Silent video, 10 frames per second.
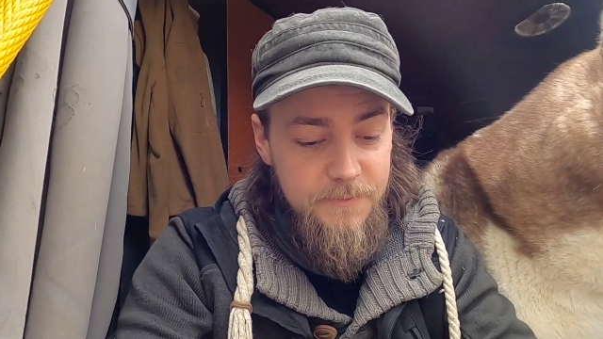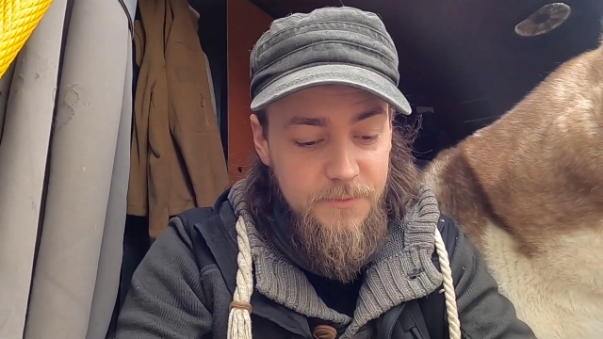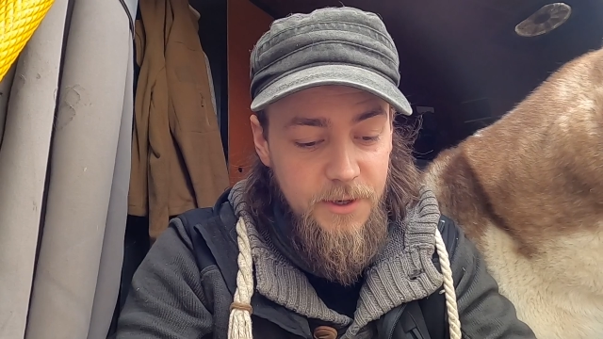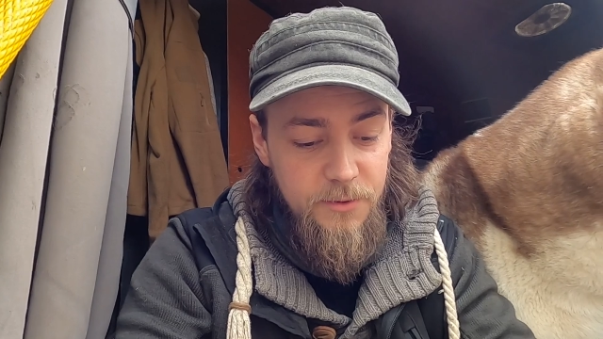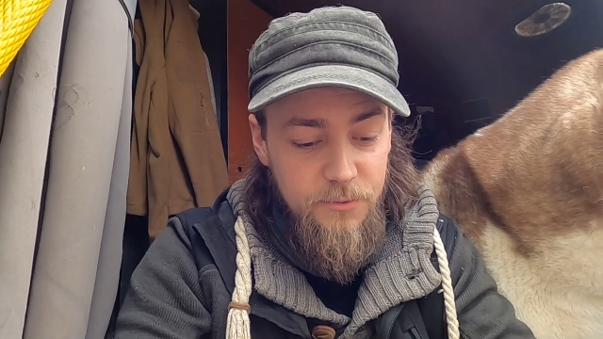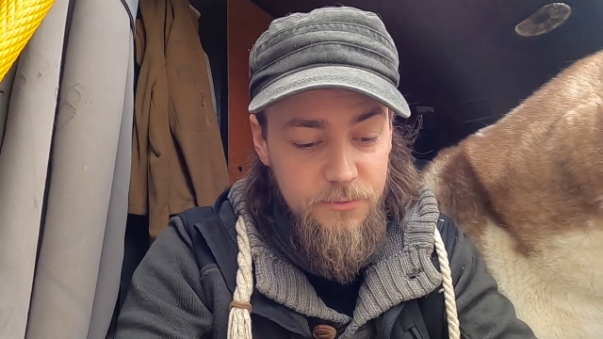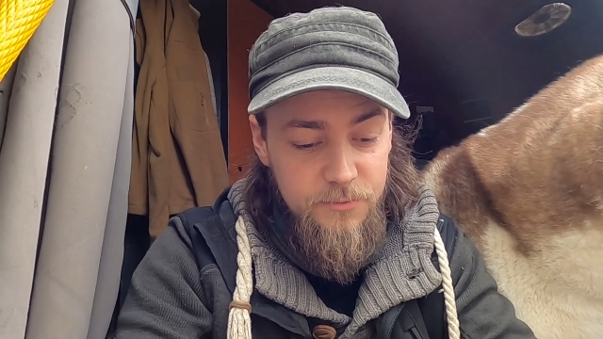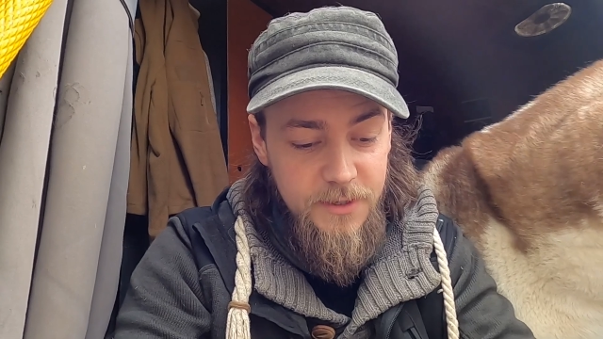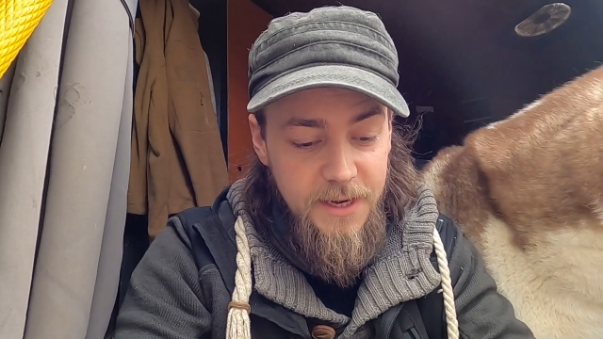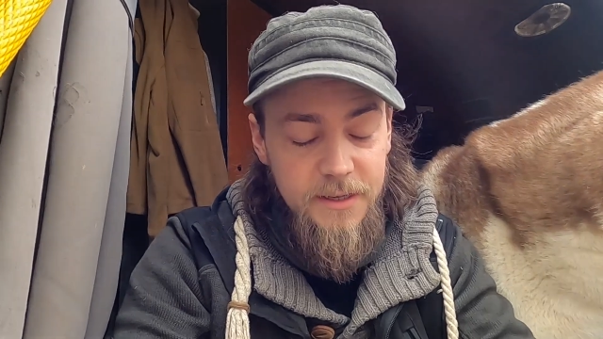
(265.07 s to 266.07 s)
final
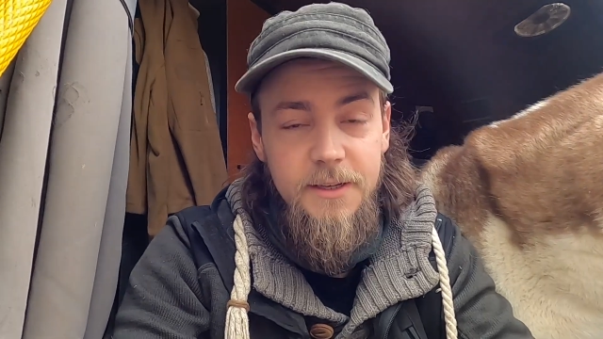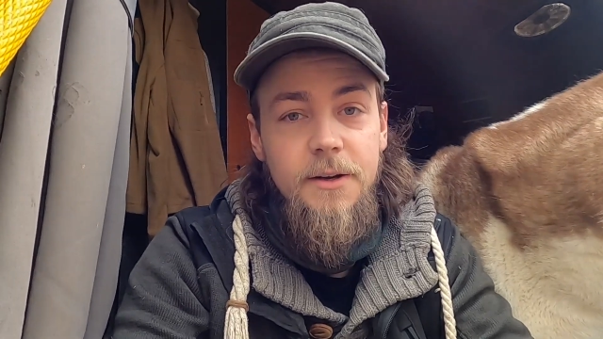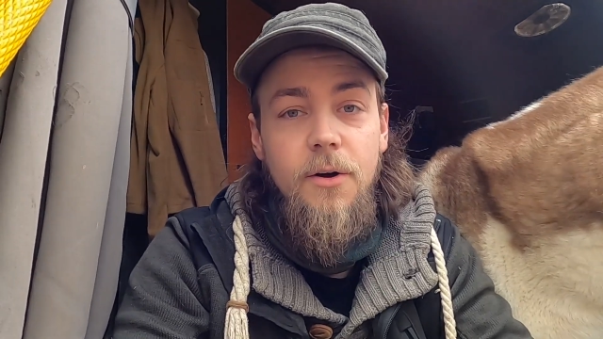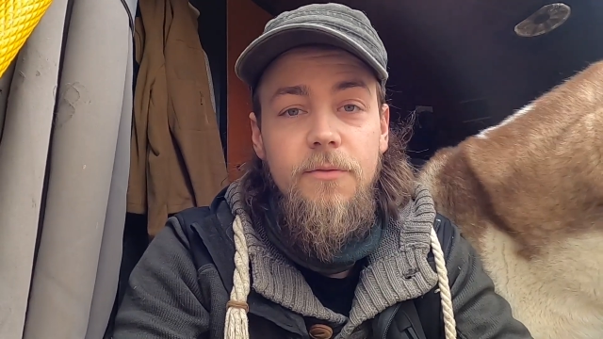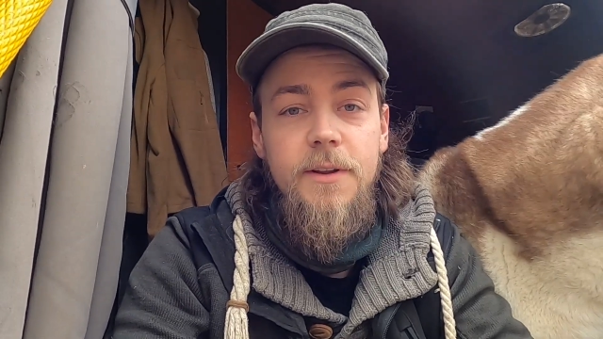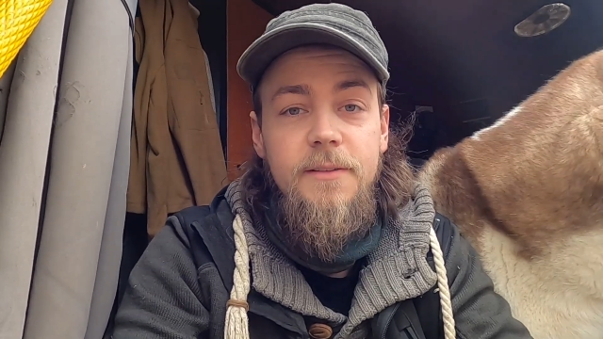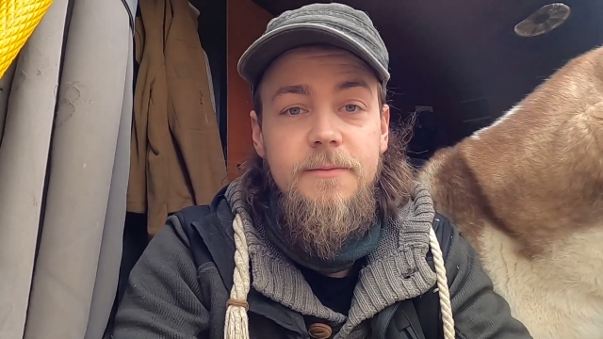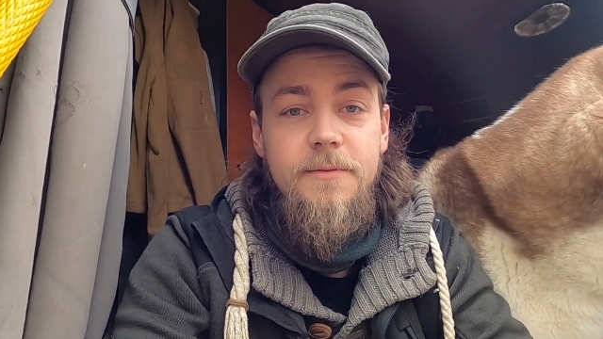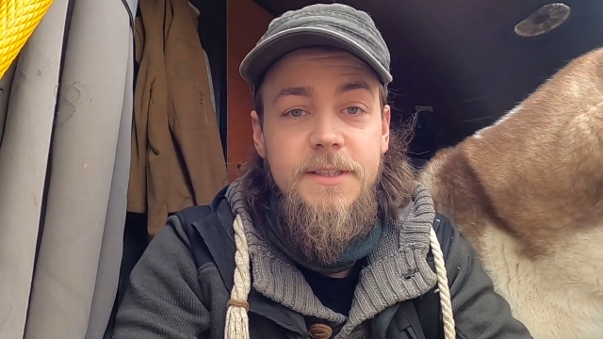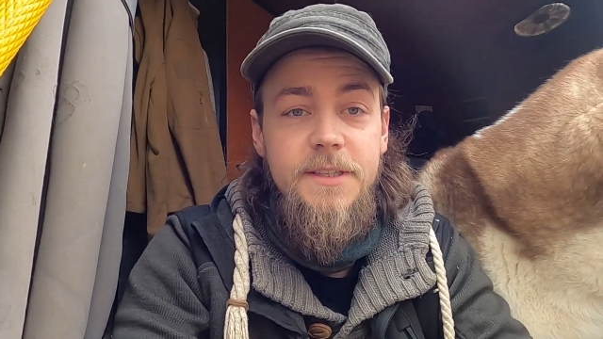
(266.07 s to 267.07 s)
nail in the coffin
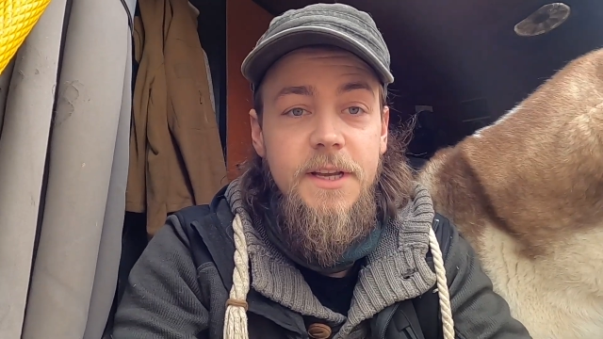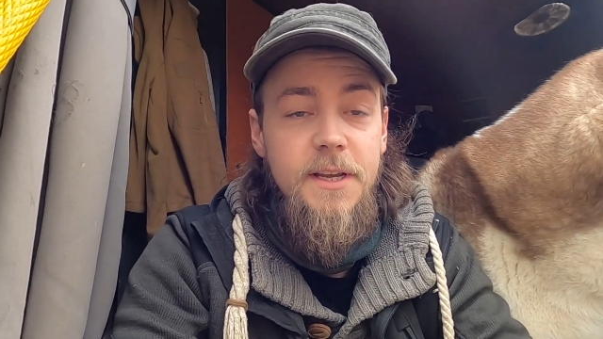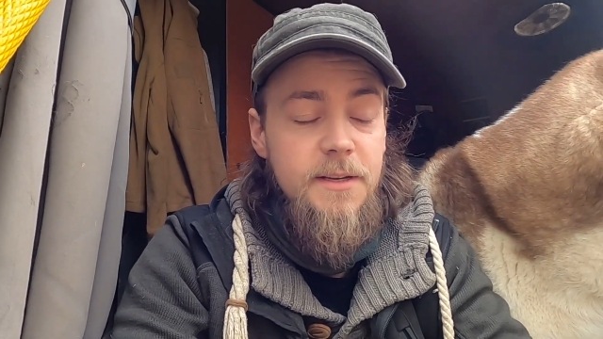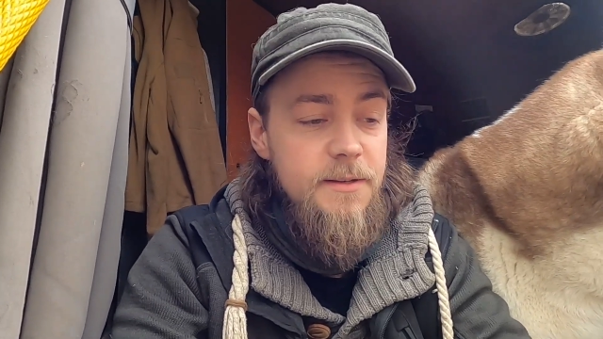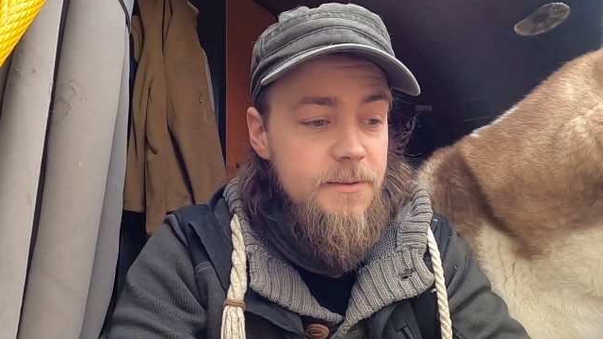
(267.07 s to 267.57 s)
for today,